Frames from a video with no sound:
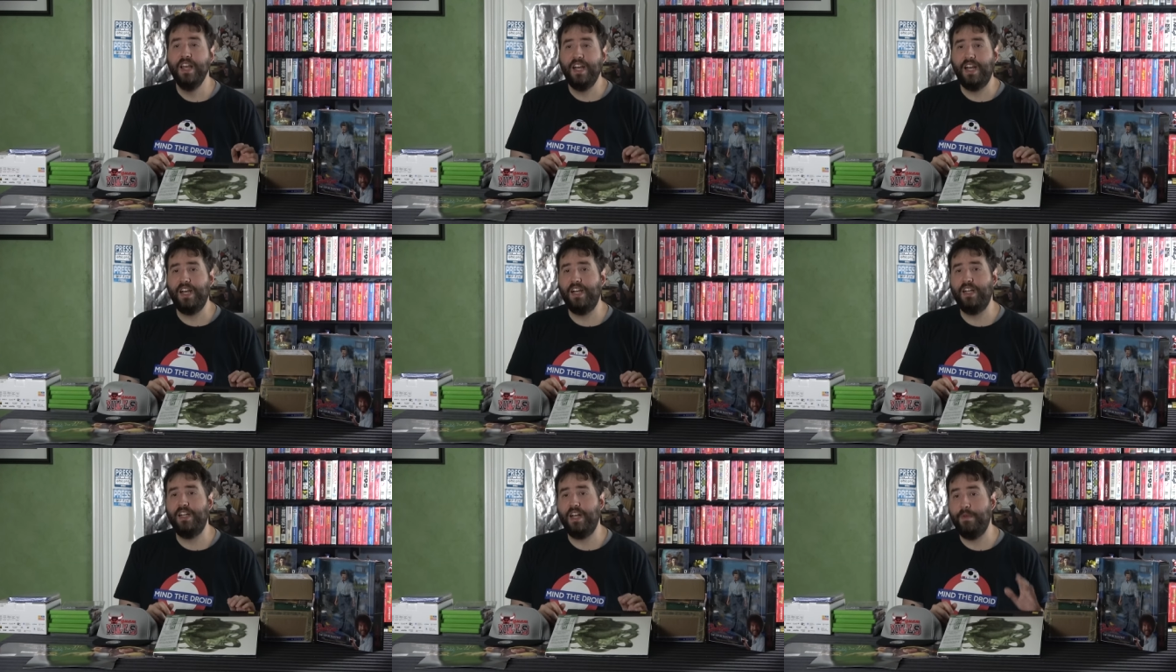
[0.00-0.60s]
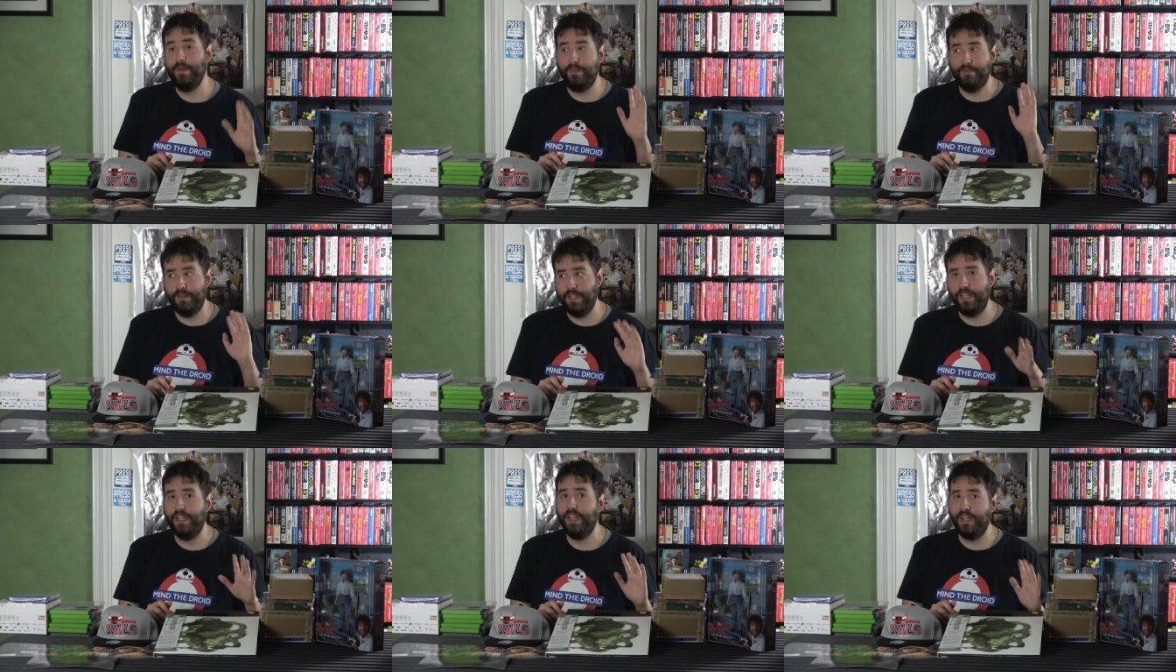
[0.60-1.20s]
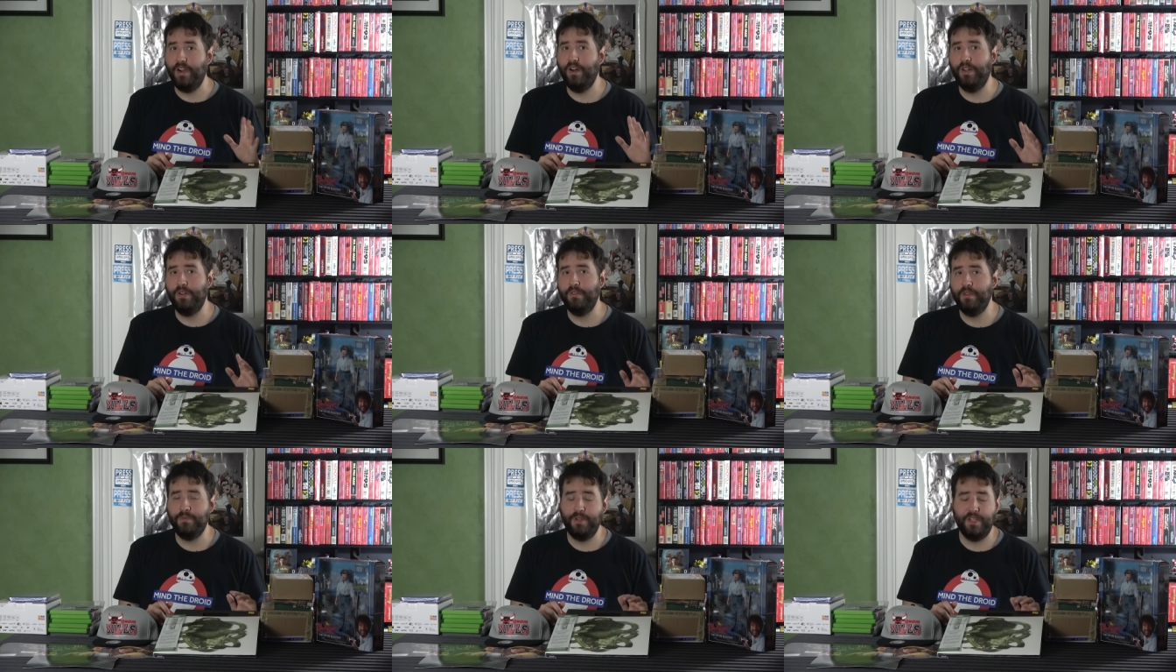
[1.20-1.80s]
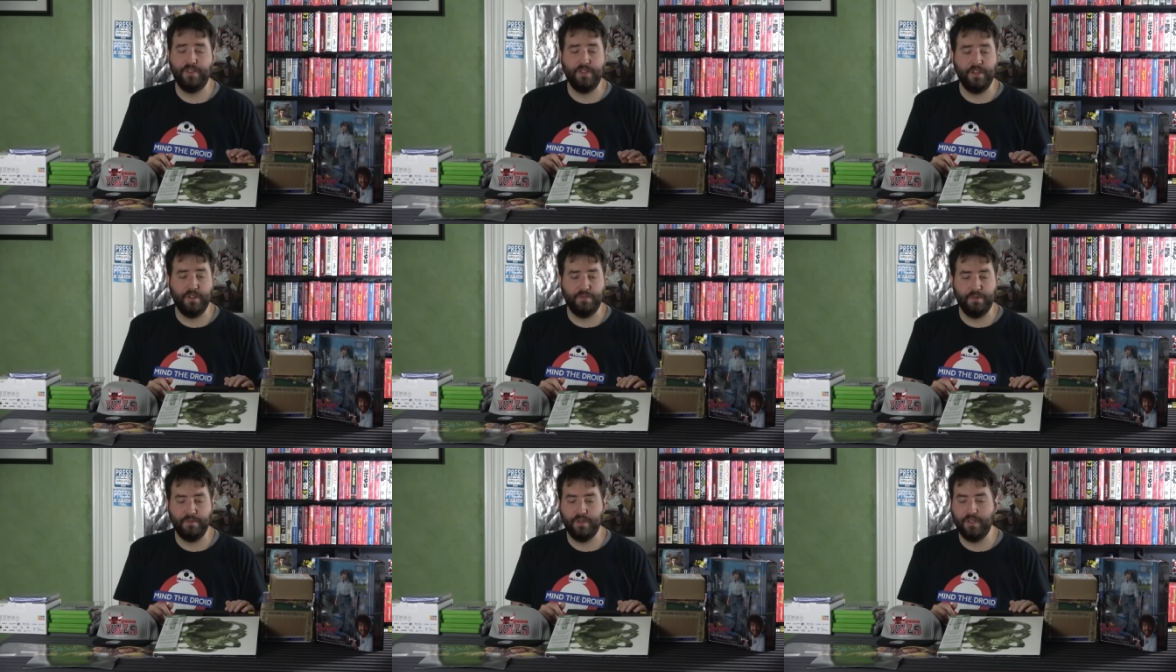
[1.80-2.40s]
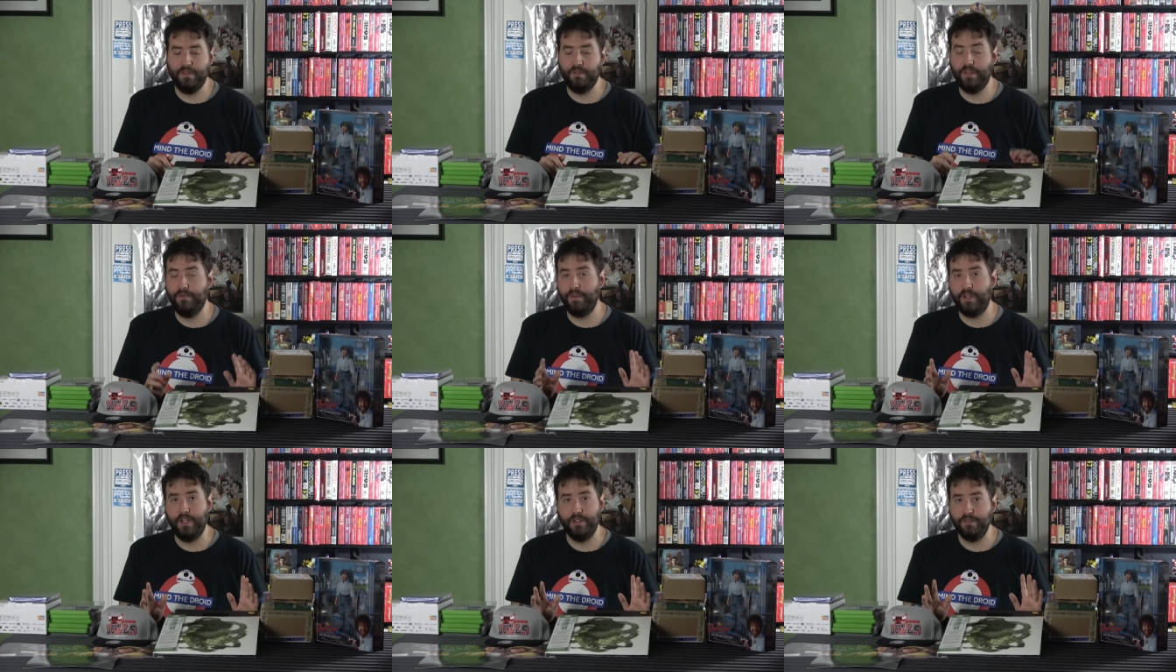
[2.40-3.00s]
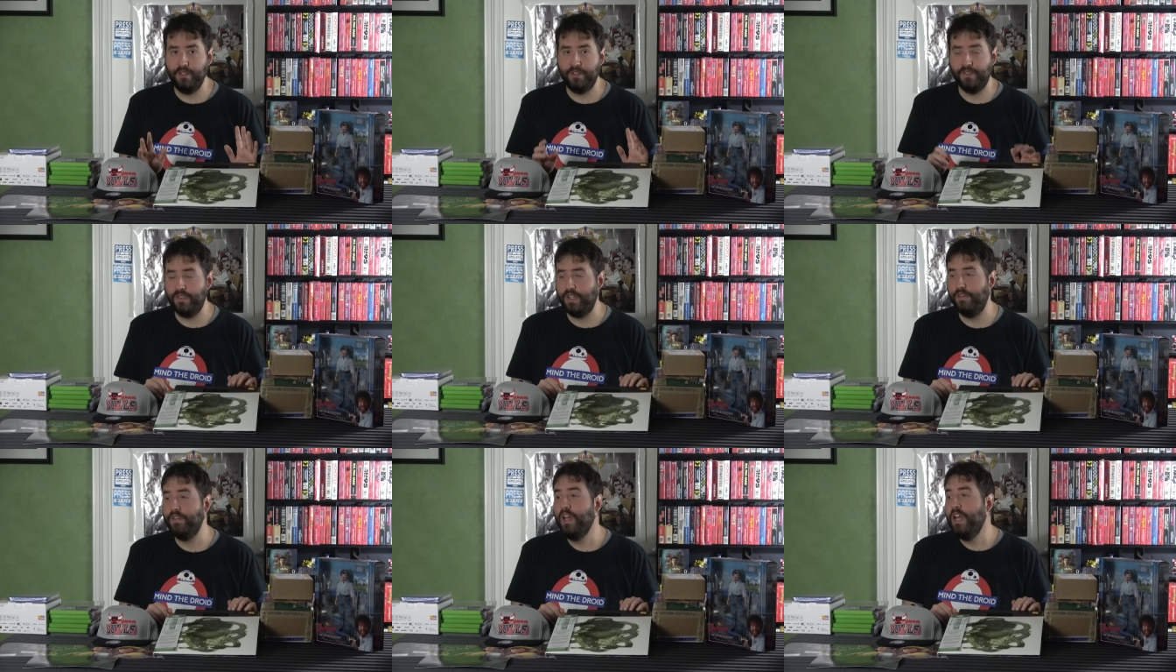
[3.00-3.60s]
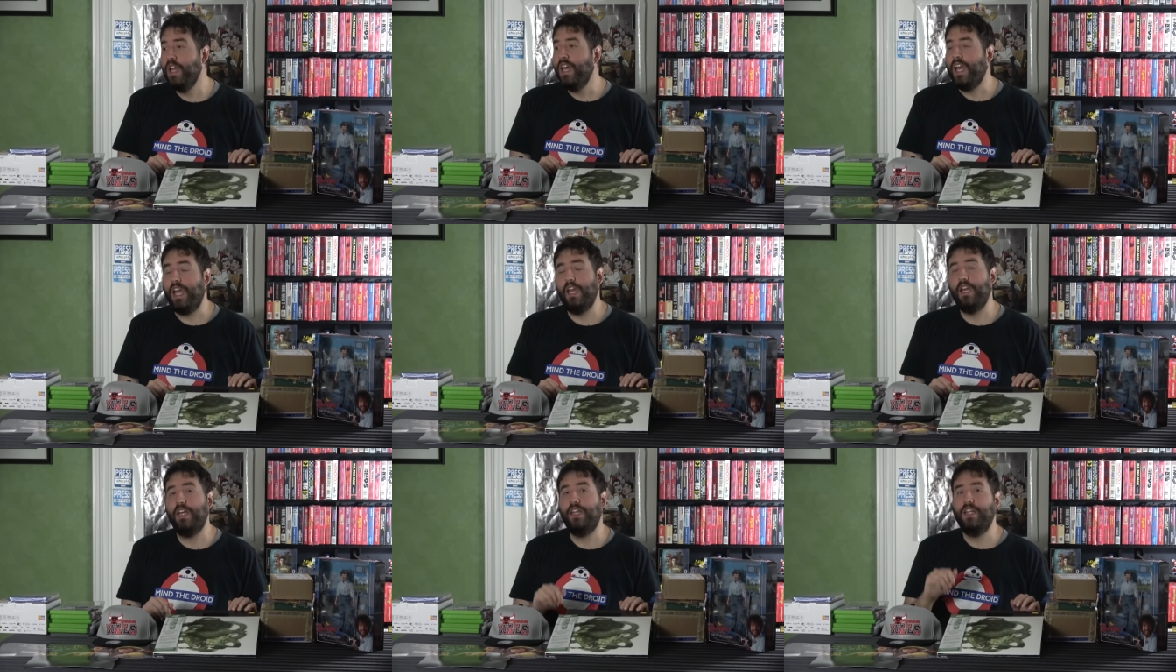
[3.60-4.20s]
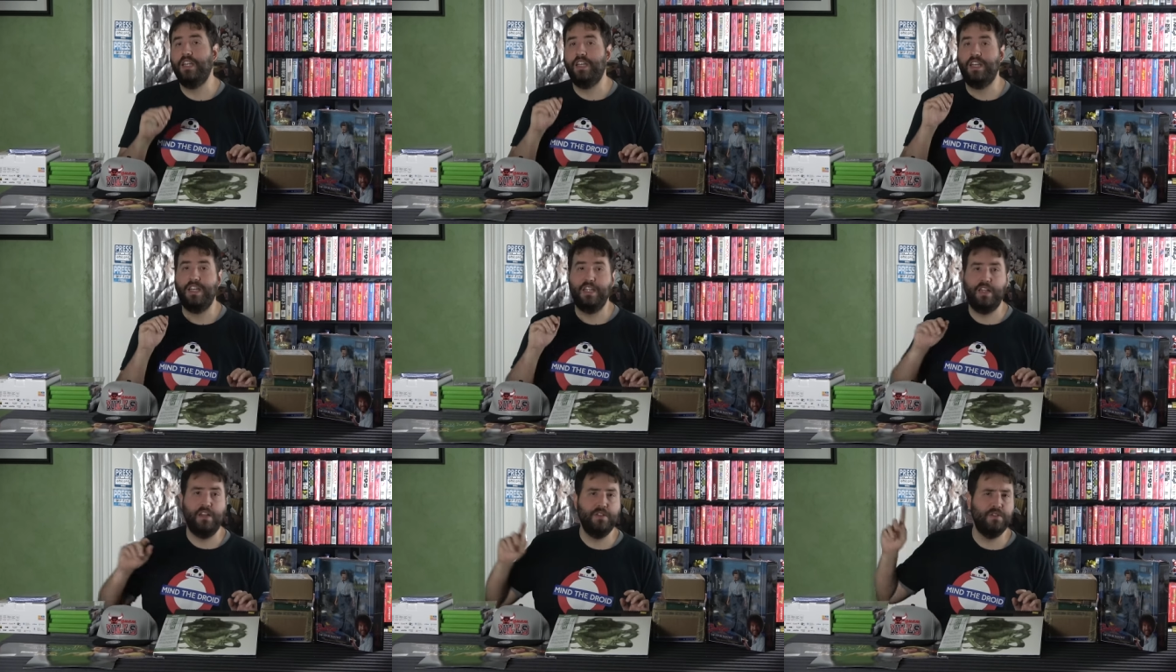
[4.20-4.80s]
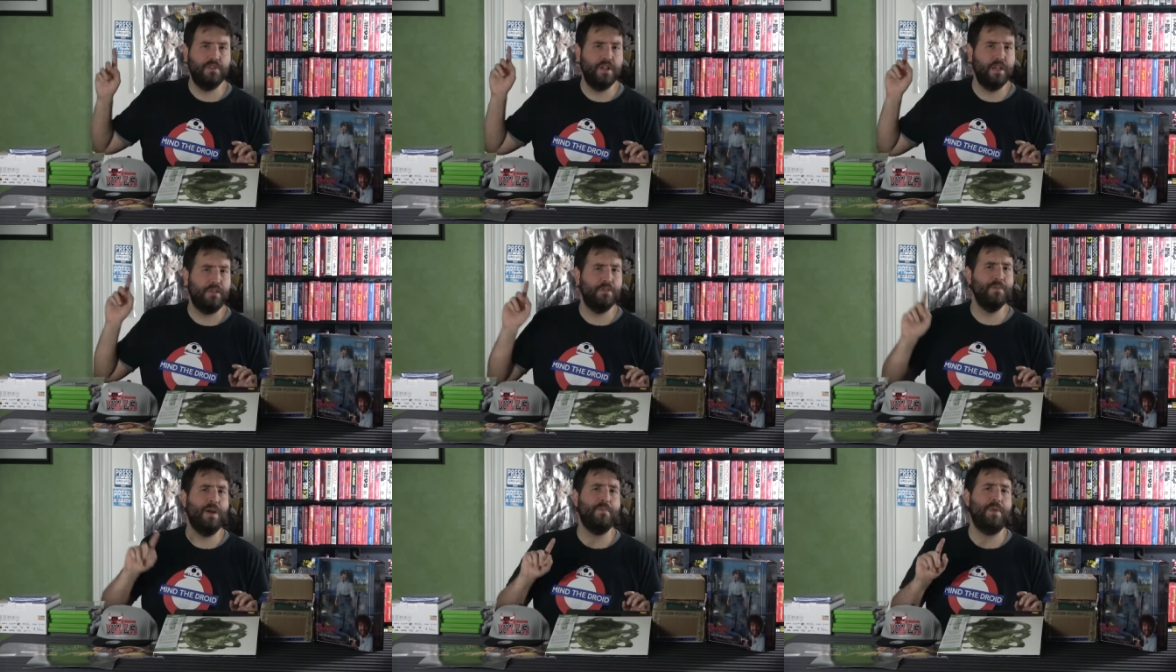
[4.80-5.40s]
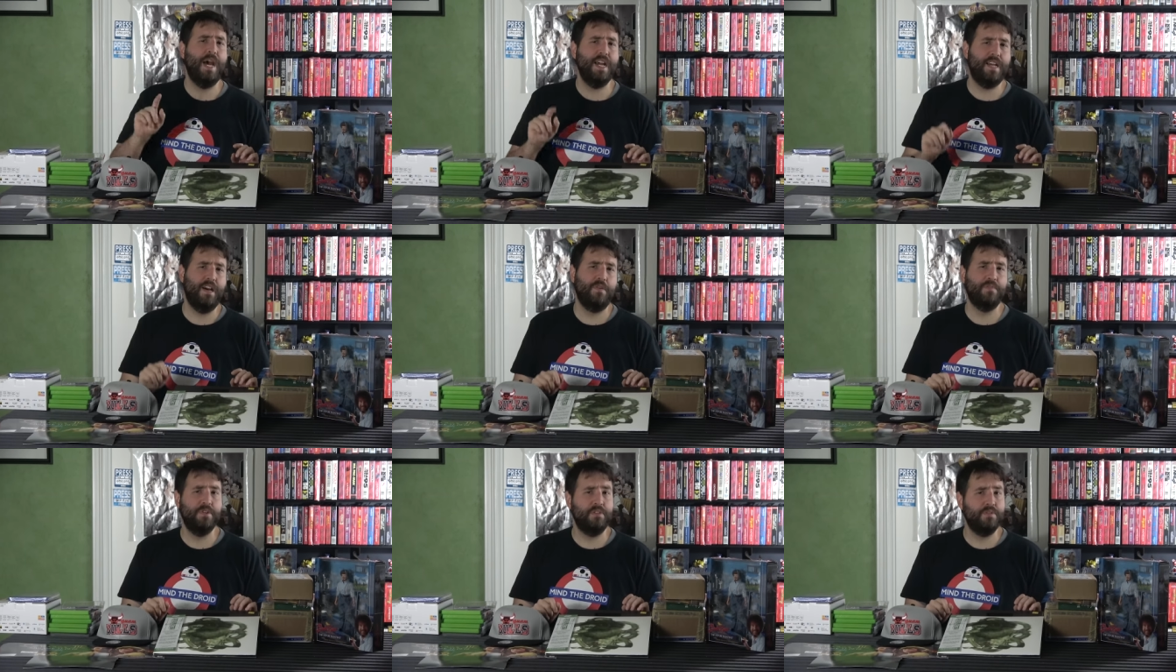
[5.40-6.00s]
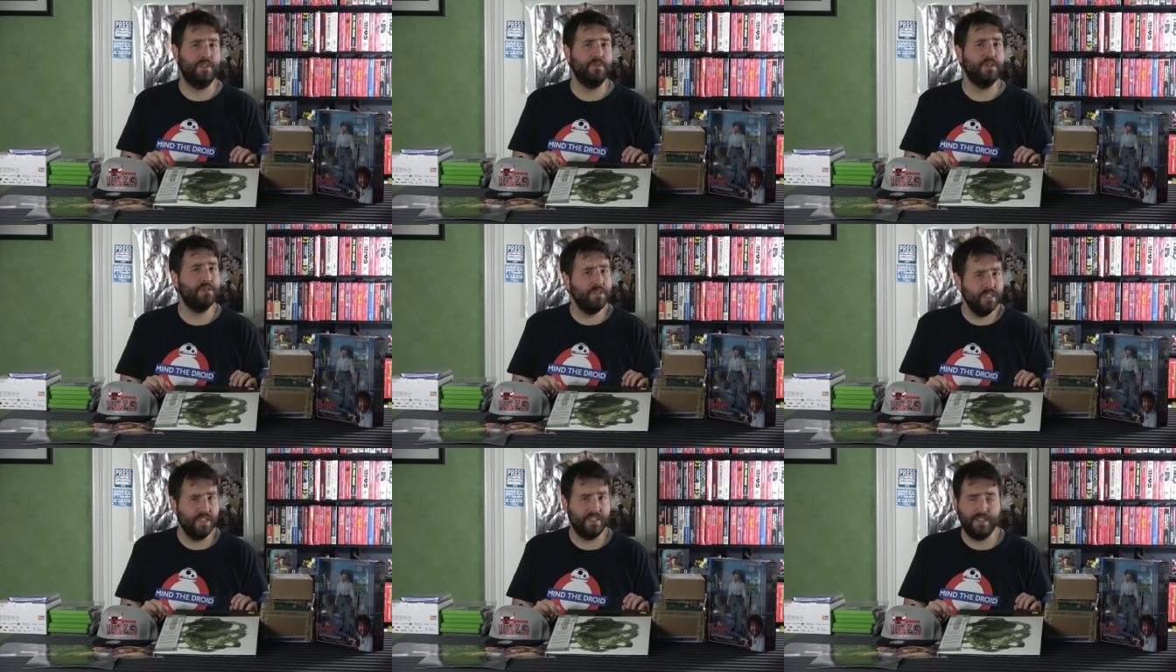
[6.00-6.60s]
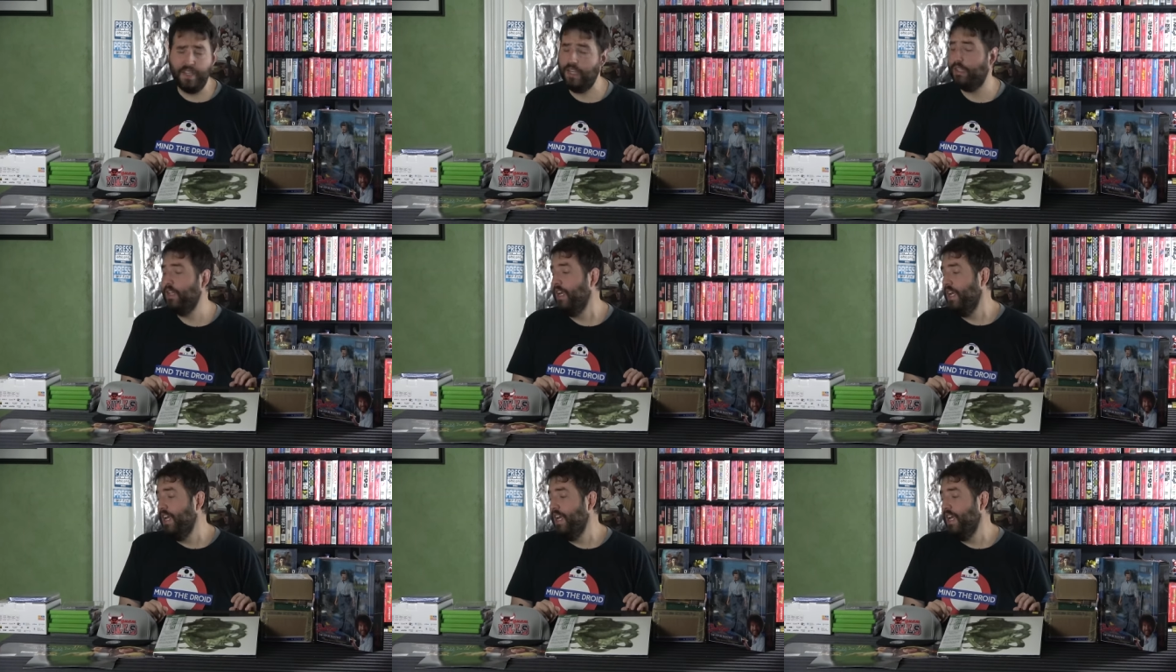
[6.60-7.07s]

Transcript: Uh, I mean, really like all over the place in different different countries and stuff, and uh, also kind of threw my back out briefly, which really sucked.